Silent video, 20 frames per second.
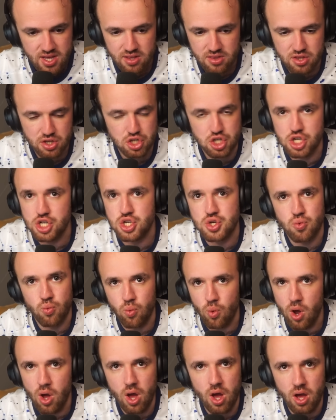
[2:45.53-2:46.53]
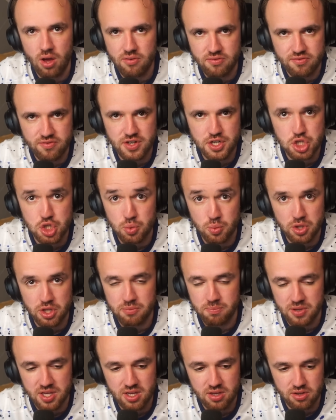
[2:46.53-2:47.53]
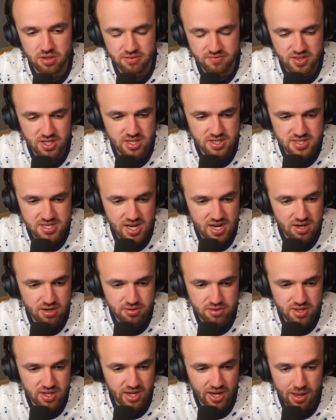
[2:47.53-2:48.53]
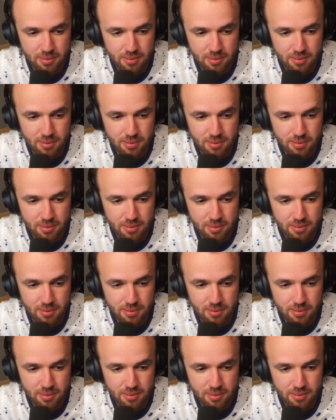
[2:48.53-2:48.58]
the just raw visual appeal of the entire thing.